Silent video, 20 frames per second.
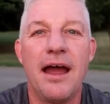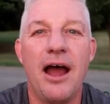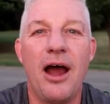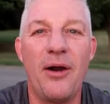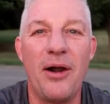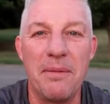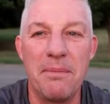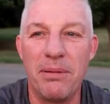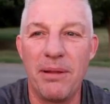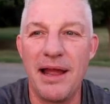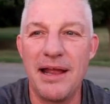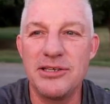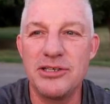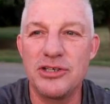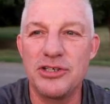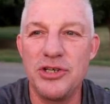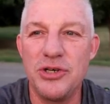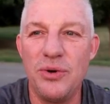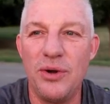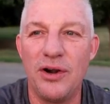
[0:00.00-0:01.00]
All right, blinds
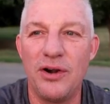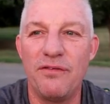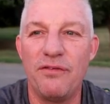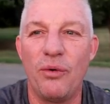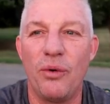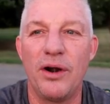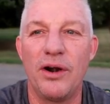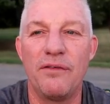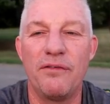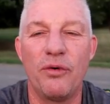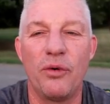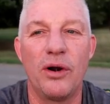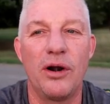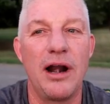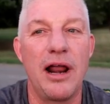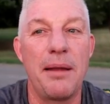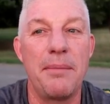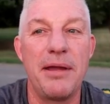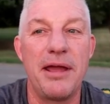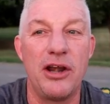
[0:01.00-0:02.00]
are two hundred, four hundred, four
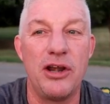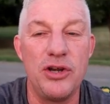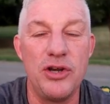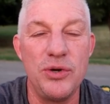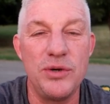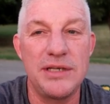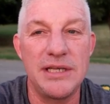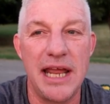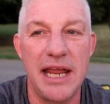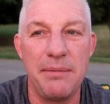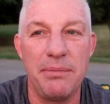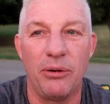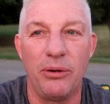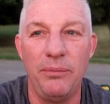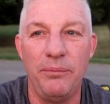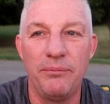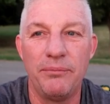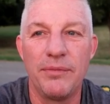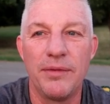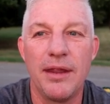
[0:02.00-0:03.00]
hundred. I'm at a new
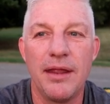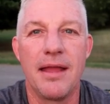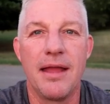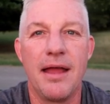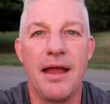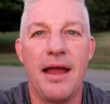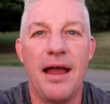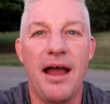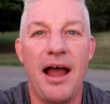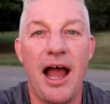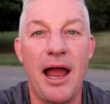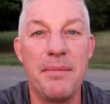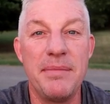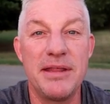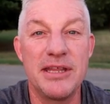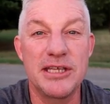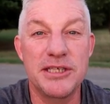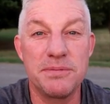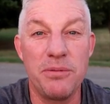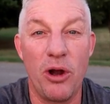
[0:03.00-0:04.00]
table. I'm
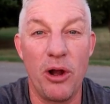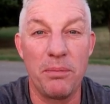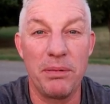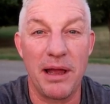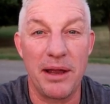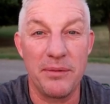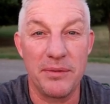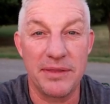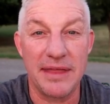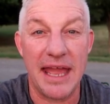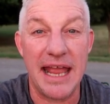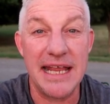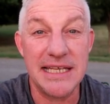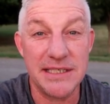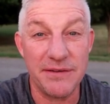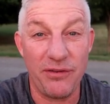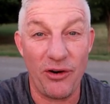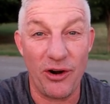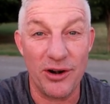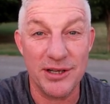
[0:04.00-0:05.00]
in the small blind with
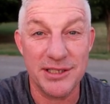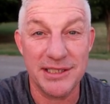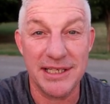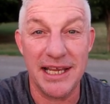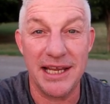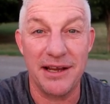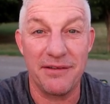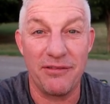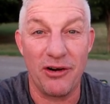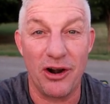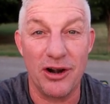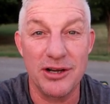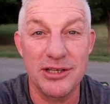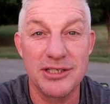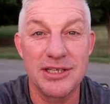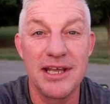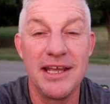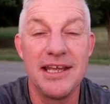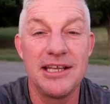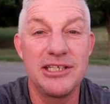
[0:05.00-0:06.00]
ace of hearts, king of
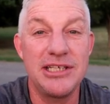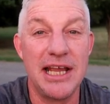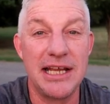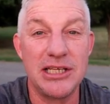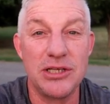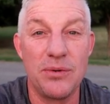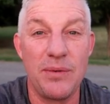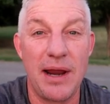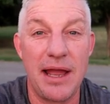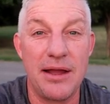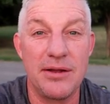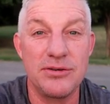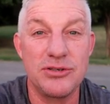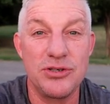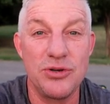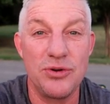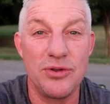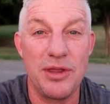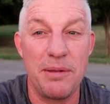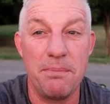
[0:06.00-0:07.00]
hearts. Checks around
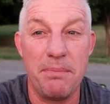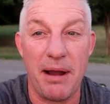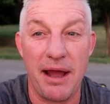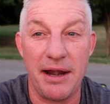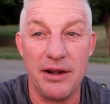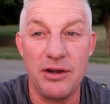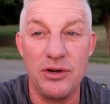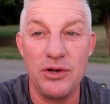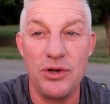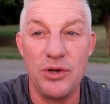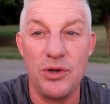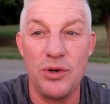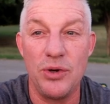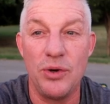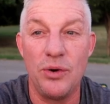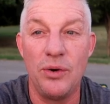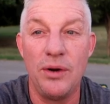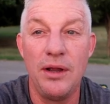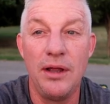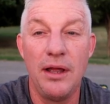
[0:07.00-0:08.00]
to the button
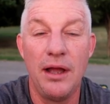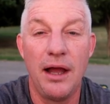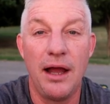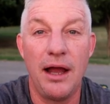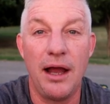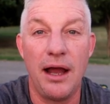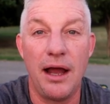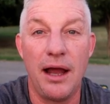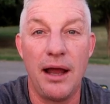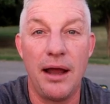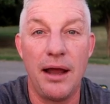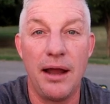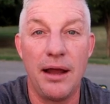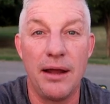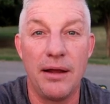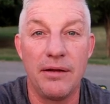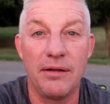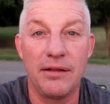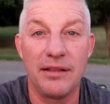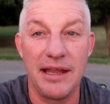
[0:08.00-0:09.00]
who
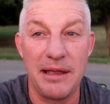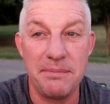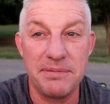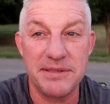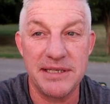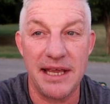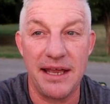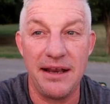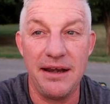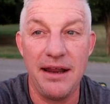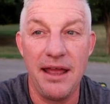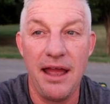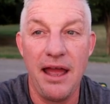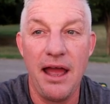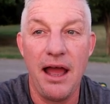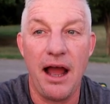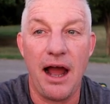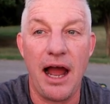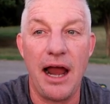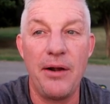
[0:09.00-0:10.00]
uh, limps in.
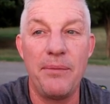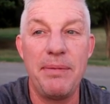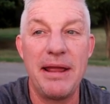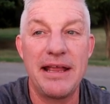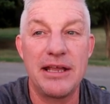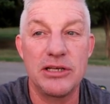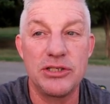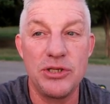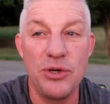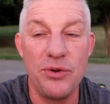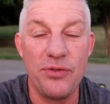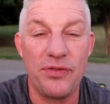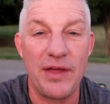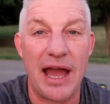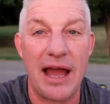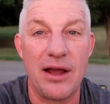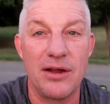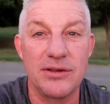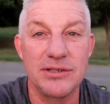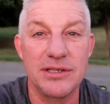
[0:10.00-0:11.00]
I make it two
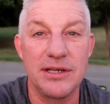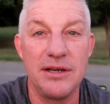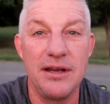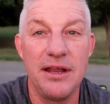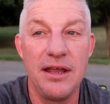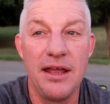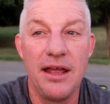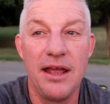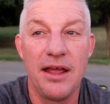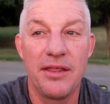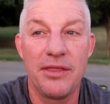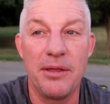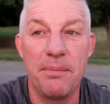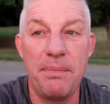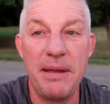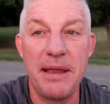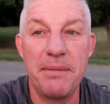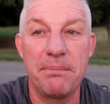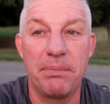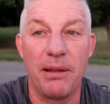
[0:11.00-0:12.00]
thousand. The
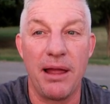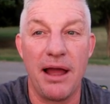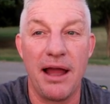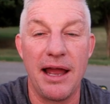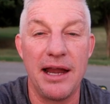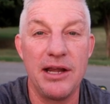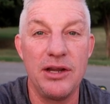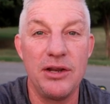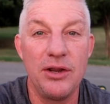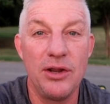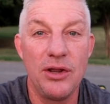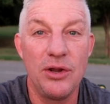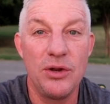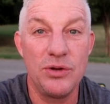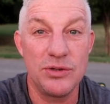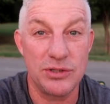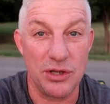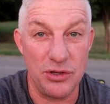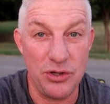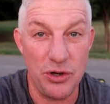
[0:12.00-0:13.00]
big blind,
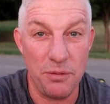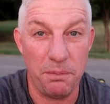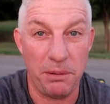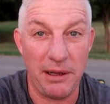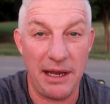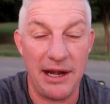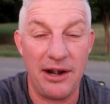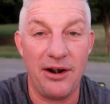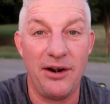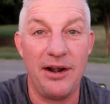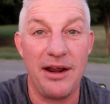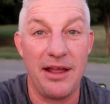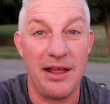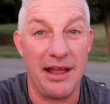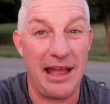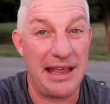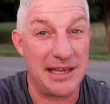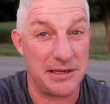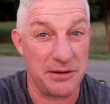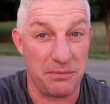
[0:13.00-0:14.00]
who's a new player,
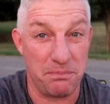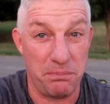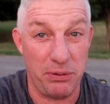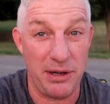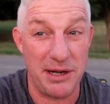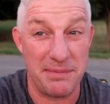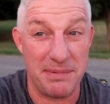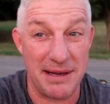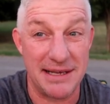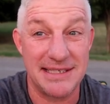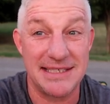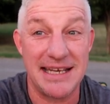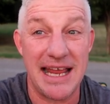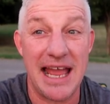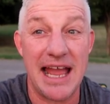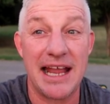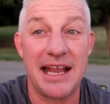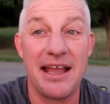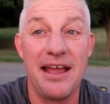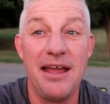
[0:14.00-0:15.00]
has a pretty big
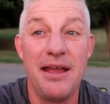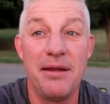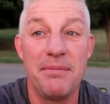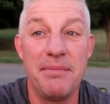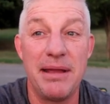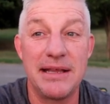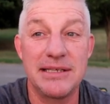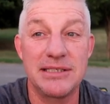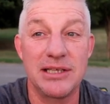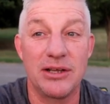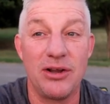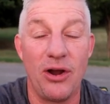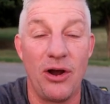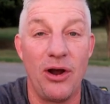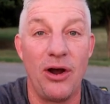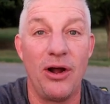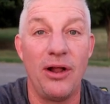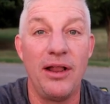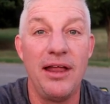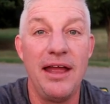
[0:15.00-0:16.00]
stack, makes the
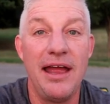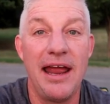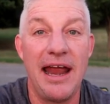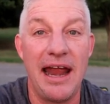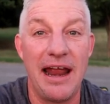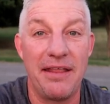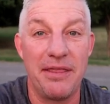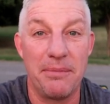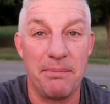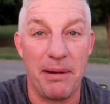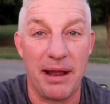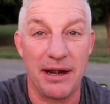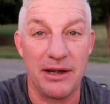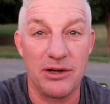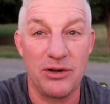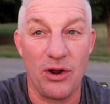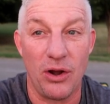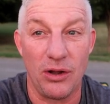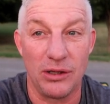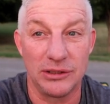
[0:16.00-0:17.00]
call, and the
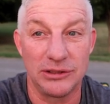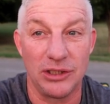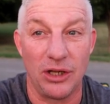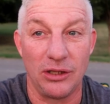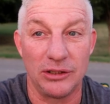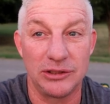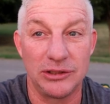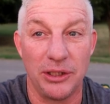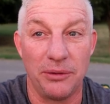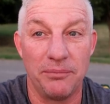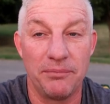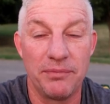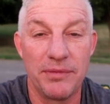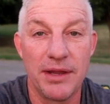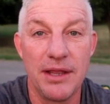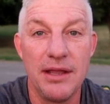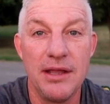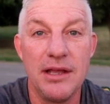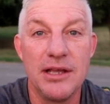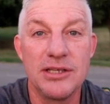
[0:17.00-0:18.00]
button calls also.
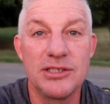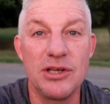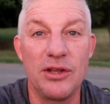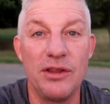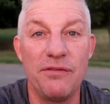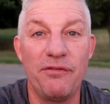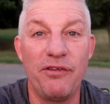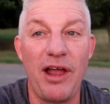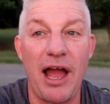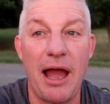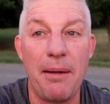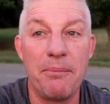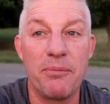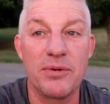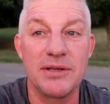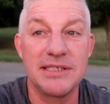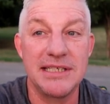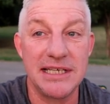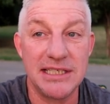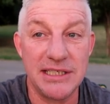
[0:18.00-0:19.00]
So the flop,
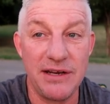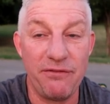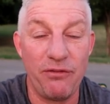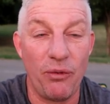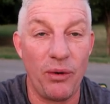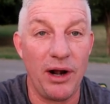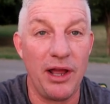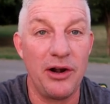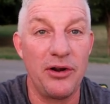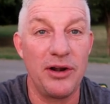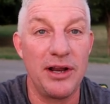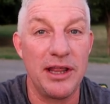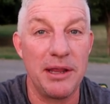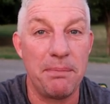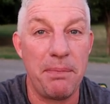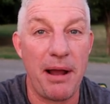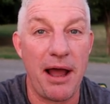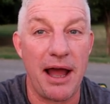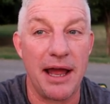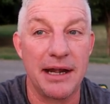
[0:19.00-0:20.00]
with sixty-four hundred in the
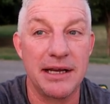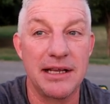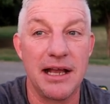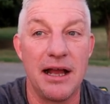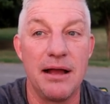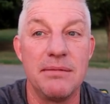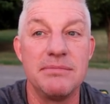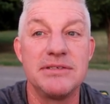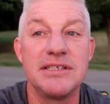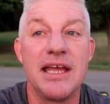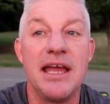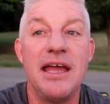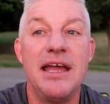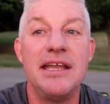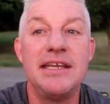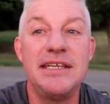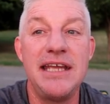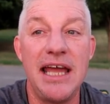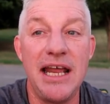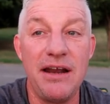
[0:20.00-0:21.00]
pot, comes
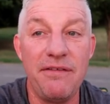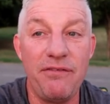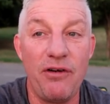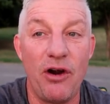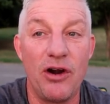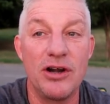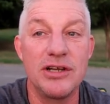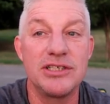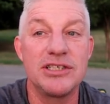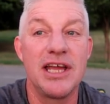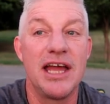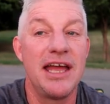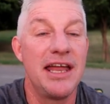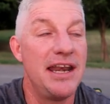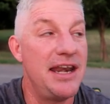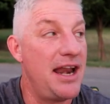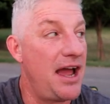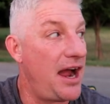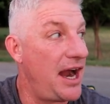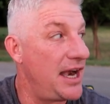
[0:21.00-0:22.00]
ten of hearts,
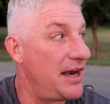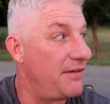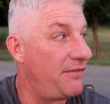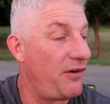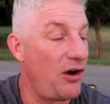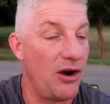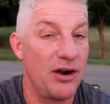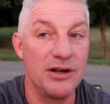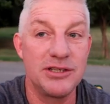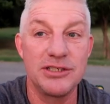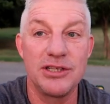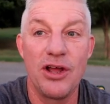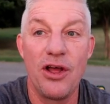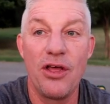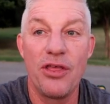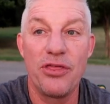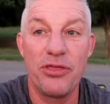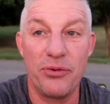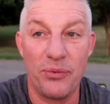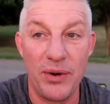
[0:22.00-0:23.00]
nine of hearts,
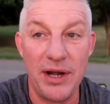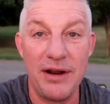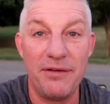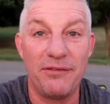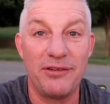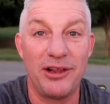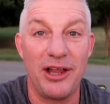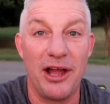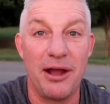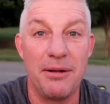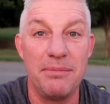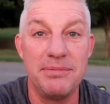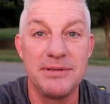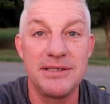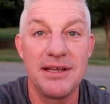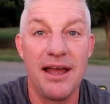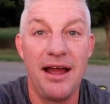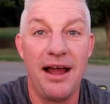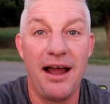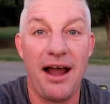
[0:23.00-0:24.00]
three of
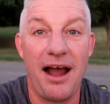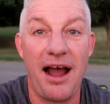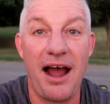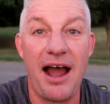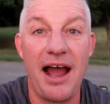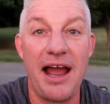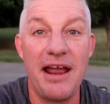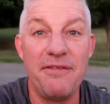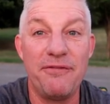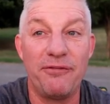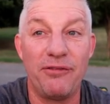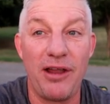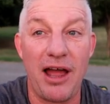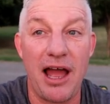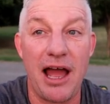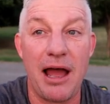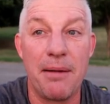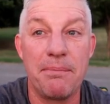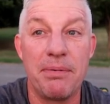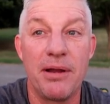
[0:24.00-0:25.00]
clubs. I
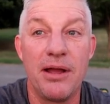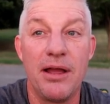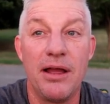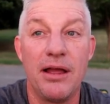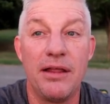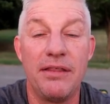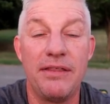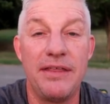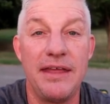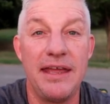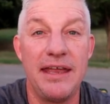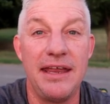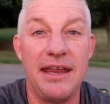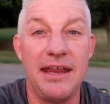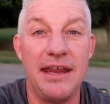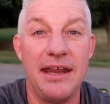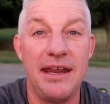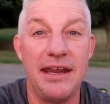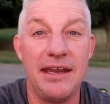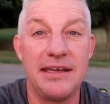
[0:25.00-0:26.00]
flop
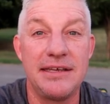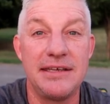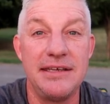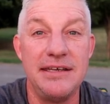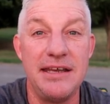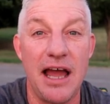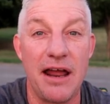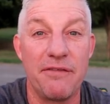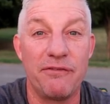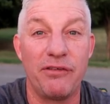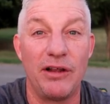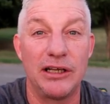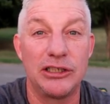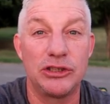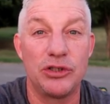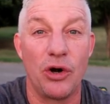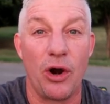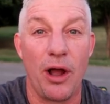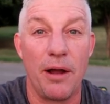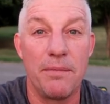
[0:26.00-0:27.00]
the nut
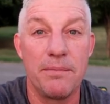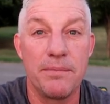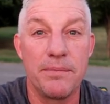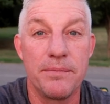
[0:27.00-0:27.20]
flush draw.